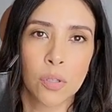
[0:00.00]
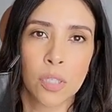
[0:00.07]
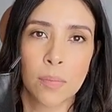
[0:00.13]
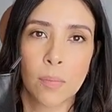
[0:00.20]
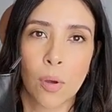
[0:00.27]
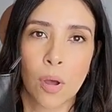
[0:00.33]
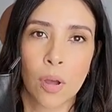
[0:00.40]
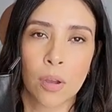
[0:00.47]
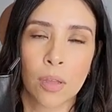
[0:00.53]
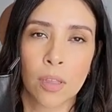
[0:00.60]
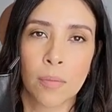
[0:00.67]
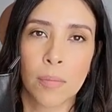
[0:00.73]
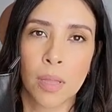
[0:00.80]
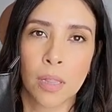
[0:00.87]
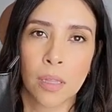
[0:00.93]
Small
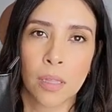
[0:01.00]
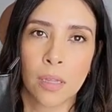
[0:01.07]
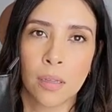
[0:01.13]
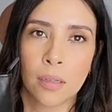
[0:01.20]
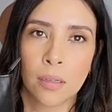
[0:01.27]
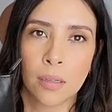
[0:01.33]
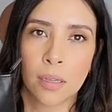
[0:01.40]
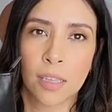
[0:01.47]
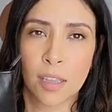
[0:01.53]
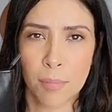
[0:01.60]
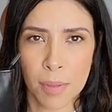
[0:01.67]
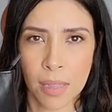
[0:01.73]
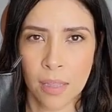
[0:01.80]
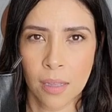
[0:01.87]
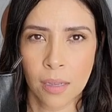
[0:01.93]

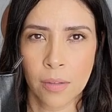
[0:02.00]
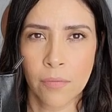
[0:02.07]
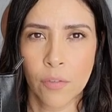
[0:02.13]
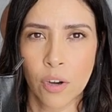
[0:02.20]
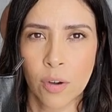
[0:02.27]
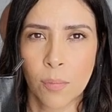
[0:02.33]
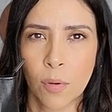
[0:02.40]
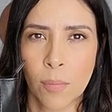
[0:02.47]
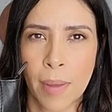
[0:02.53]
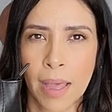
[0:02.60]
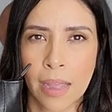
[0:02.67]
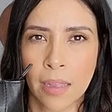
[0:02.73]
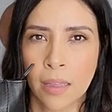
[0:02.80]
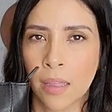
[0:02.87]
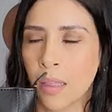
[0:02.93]
Camilla convertible
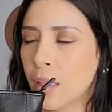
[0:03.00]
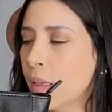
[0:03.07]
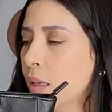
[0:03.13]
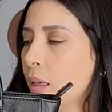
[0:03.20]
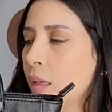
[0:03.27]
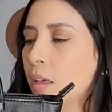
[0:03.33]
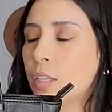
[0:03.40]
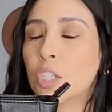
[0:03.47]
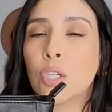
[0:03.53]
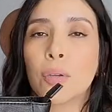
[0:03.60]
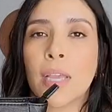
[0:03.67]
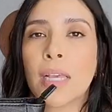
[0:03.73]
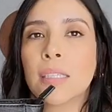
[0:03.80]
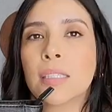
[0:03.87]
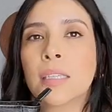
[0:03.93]
bag. So
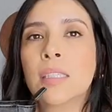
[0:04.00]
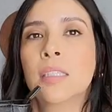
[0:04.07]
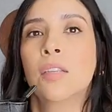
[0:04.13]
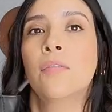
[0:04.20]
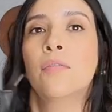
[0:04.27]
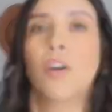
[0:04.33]
yes, it's the